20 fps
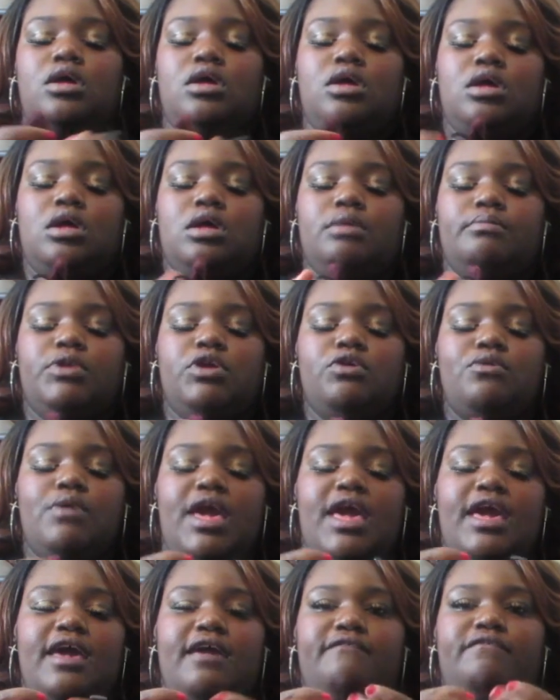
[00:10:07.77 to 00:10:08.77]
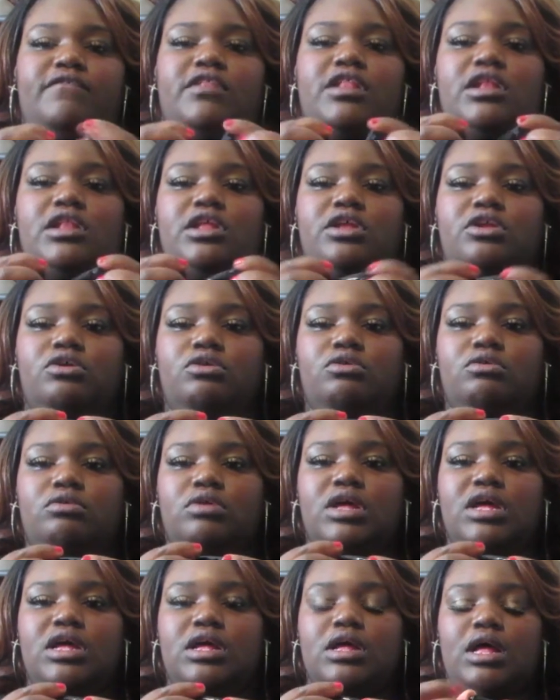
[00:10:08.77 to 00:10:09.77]
You have the
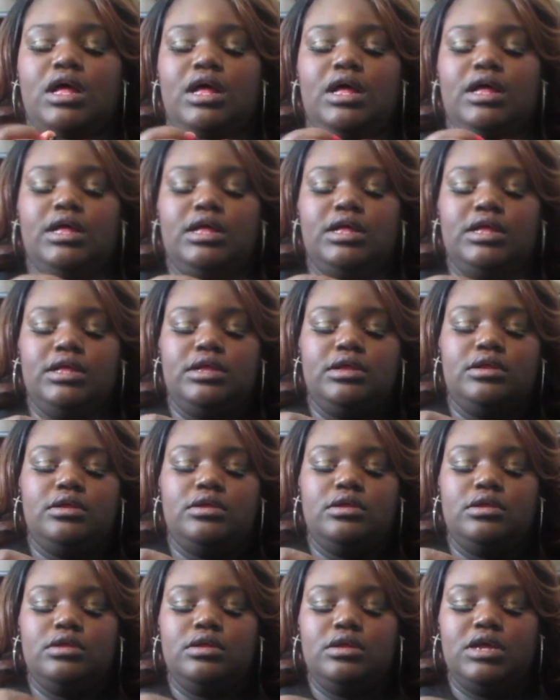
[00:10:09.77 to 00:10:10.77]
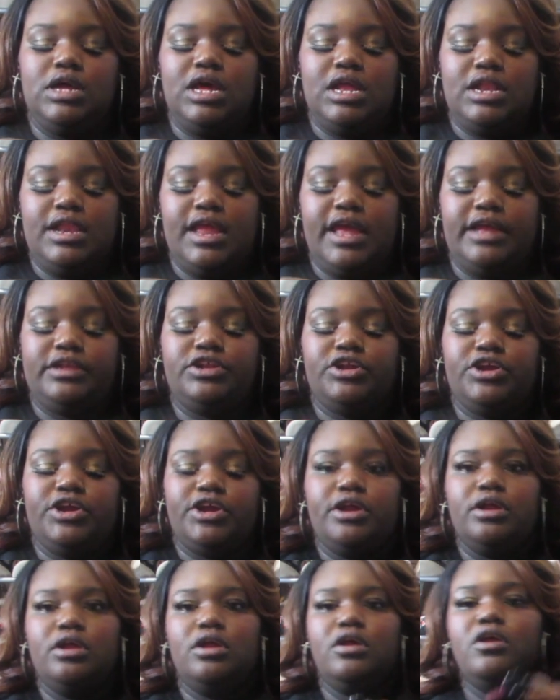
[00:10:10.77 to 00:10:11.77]
little
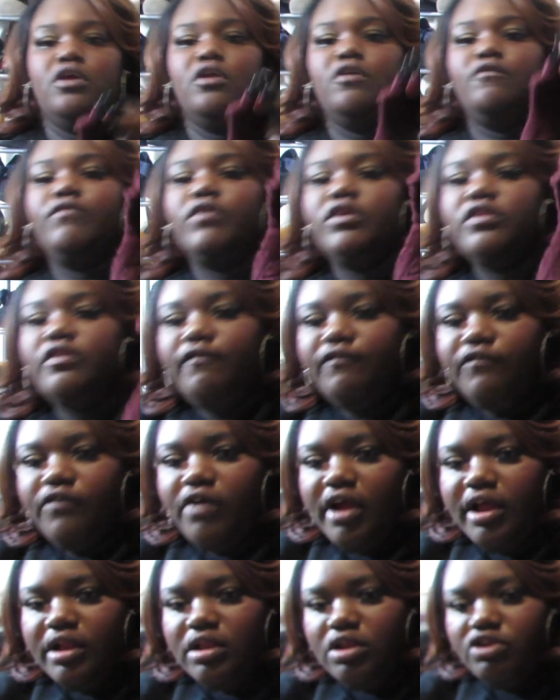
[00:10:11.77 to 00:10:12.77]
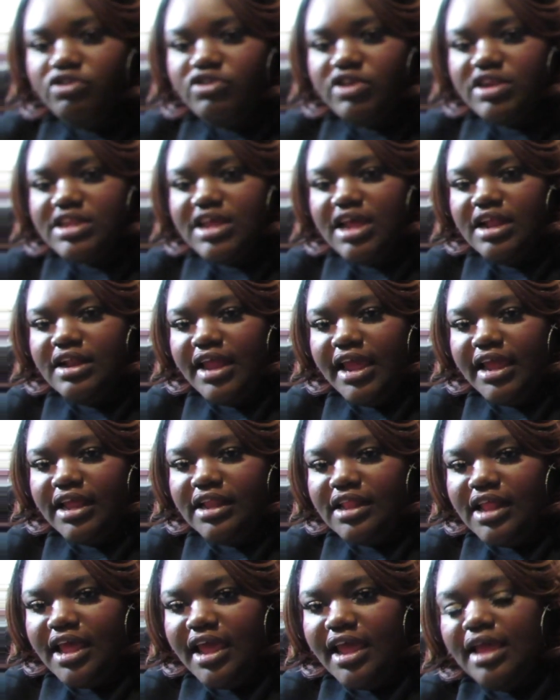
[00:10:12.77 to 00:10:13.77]
connector for the front. You just
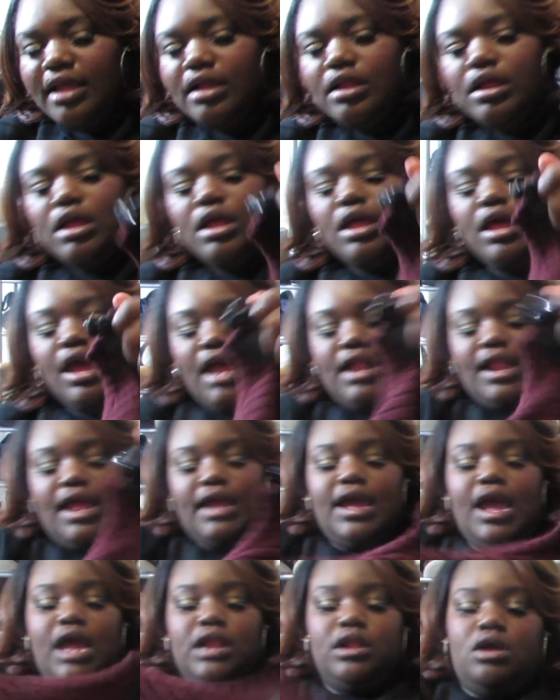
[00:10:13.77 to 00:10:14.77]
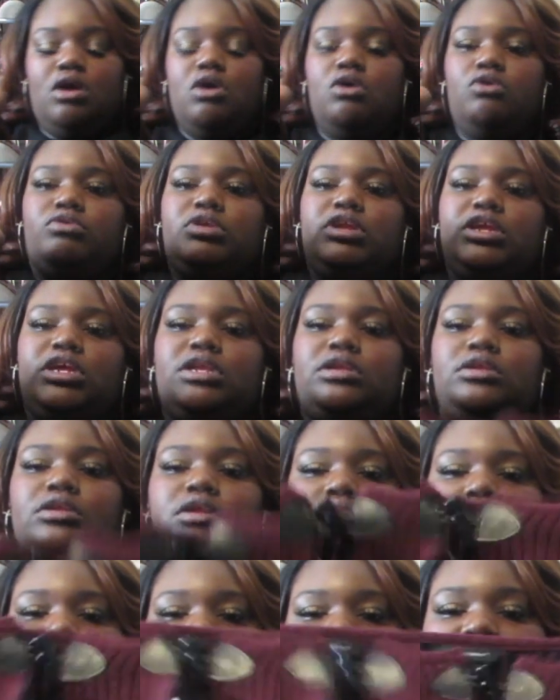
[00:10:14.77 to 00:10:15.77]
connect that, and that kind of hold it
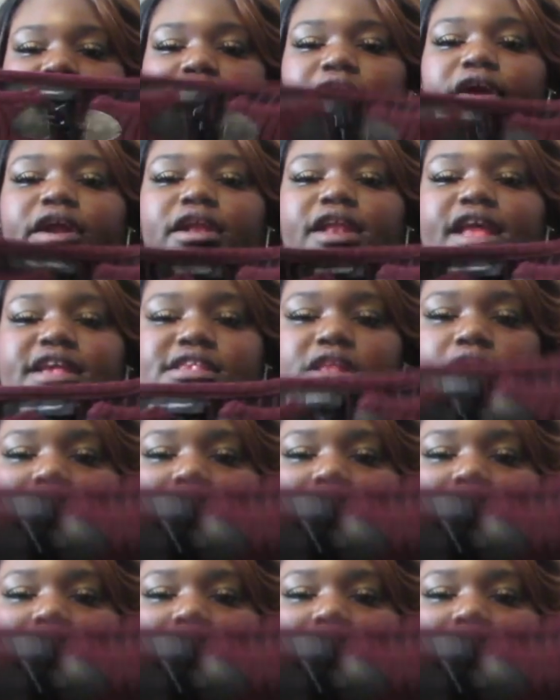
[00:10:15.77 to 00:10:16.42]
there, and that's